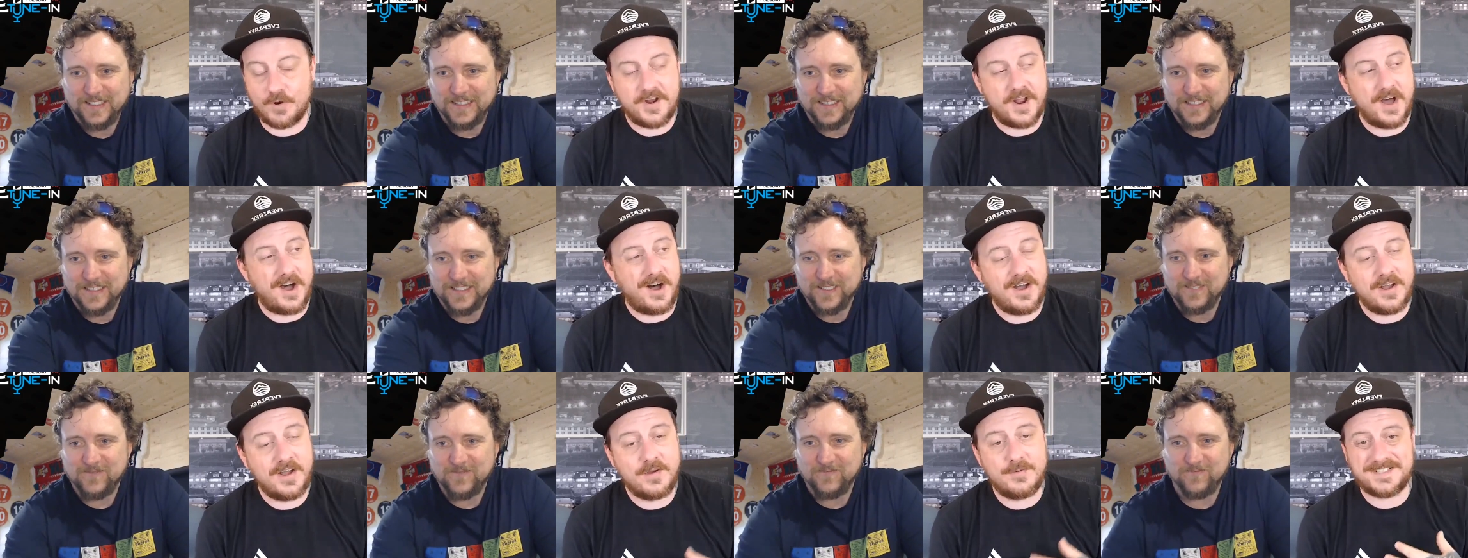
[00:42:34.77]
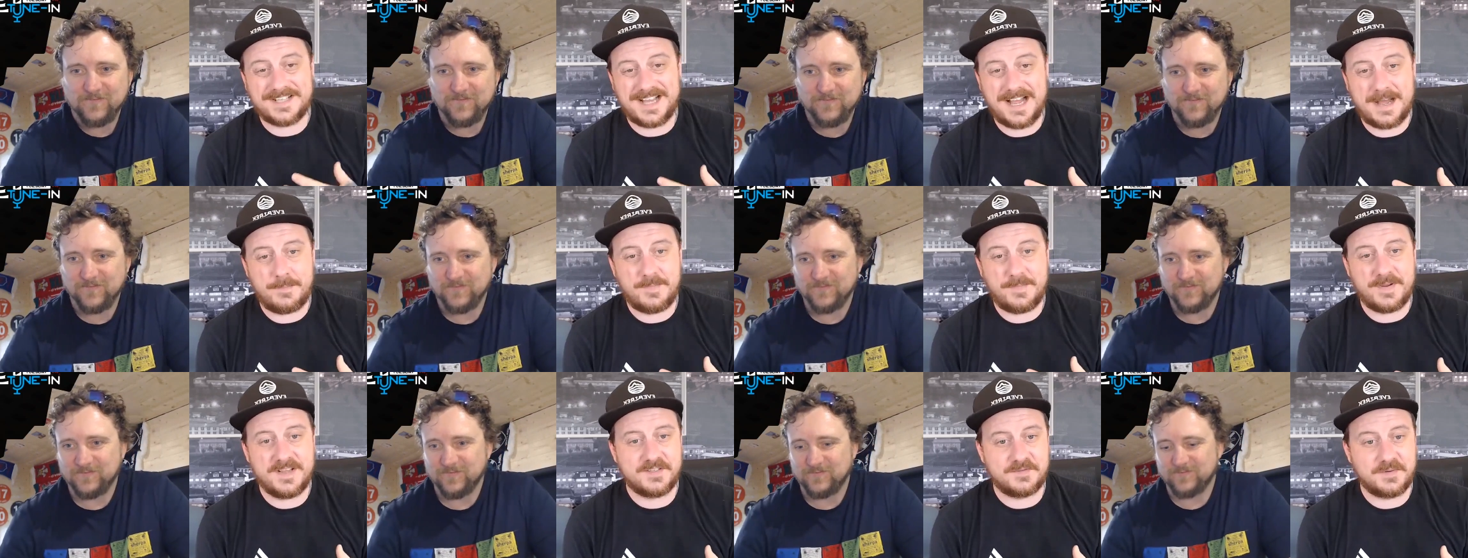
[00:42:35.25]
Speaker 1: one. I was
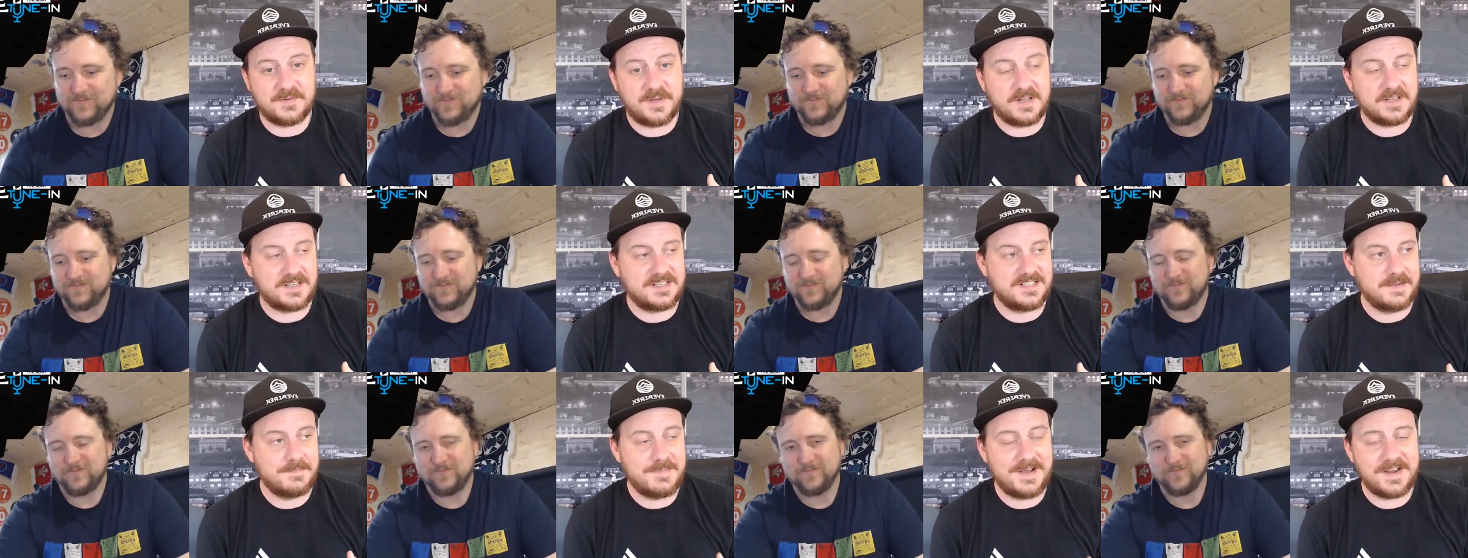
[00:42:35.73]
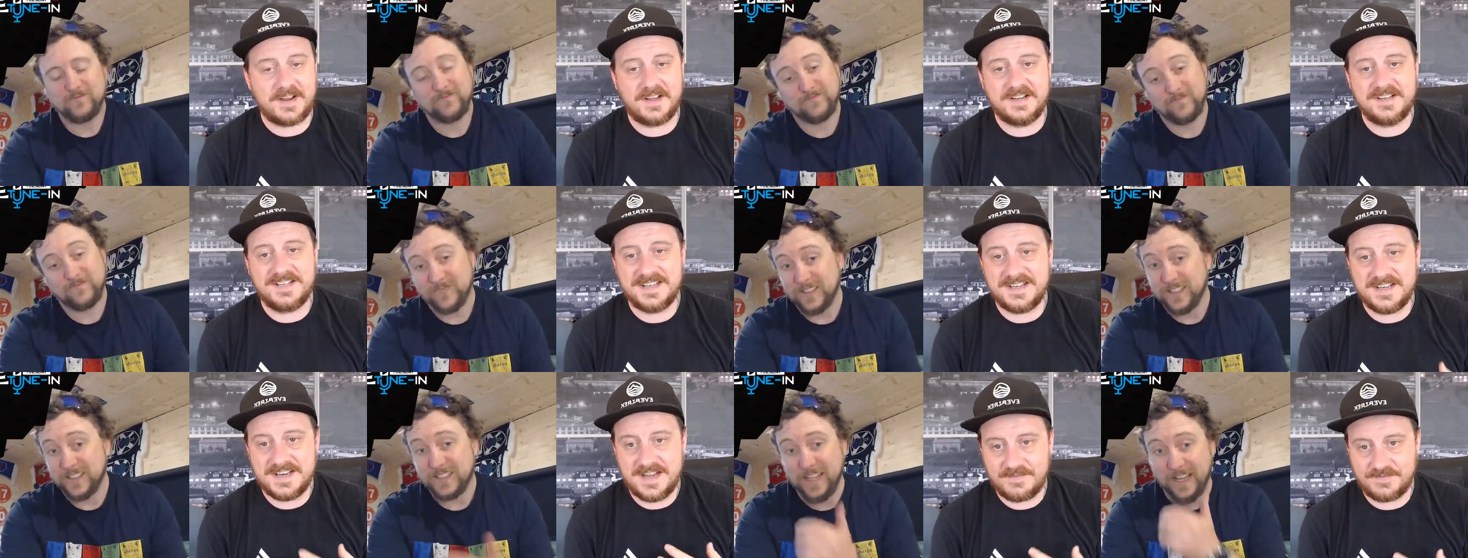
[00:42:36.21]
happy as well because it meant I
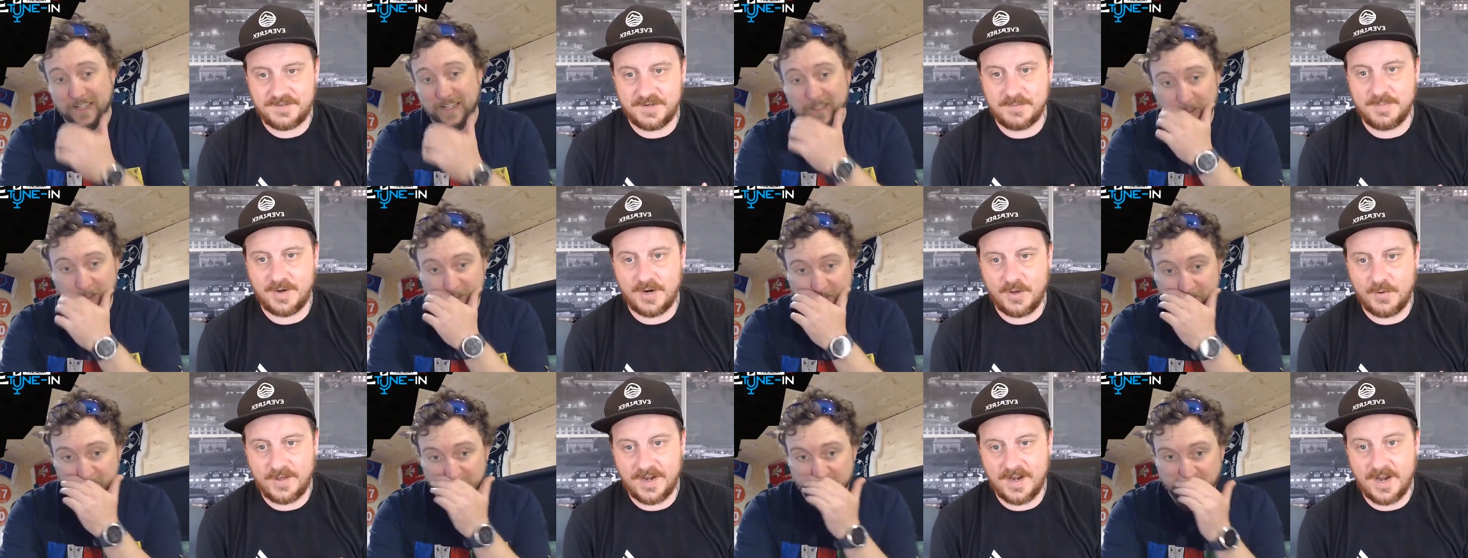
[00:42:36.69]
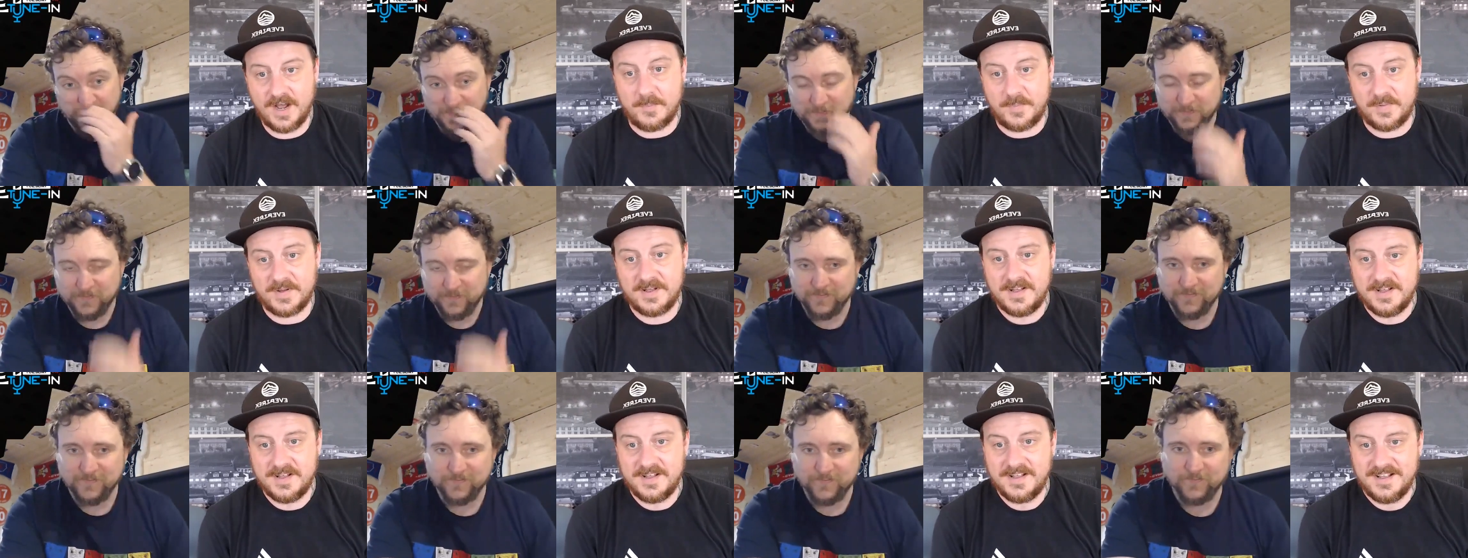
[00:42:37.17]
didn't exactly. have to do it
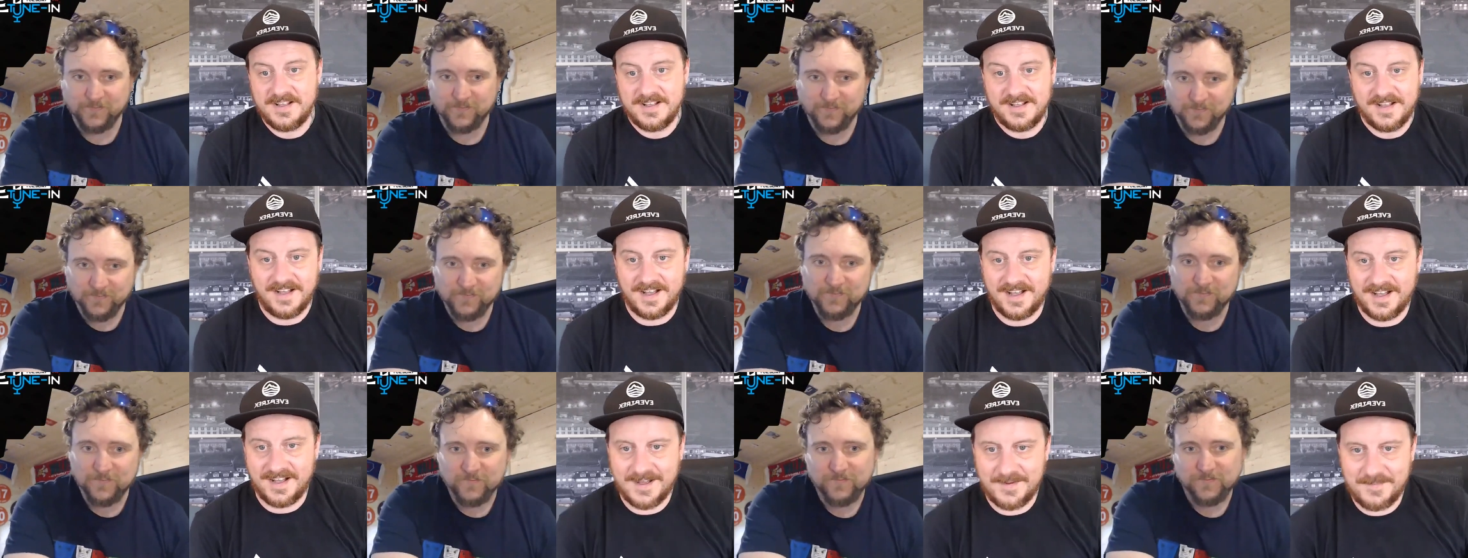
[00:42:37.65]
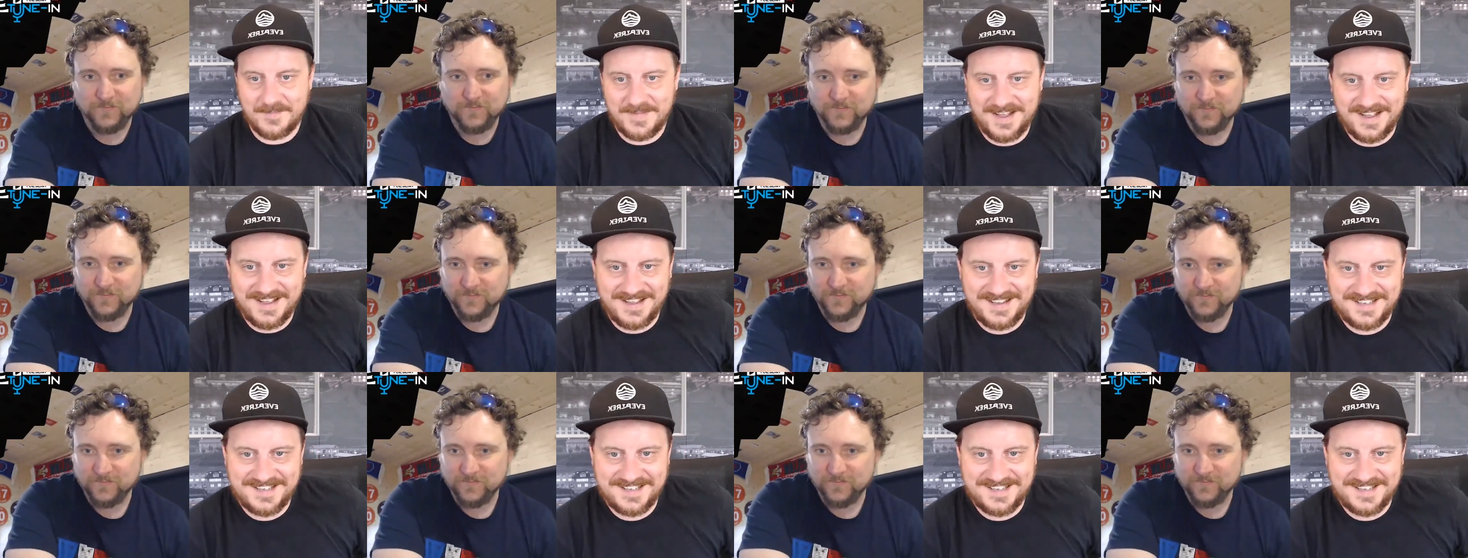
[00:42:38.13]
up. Um,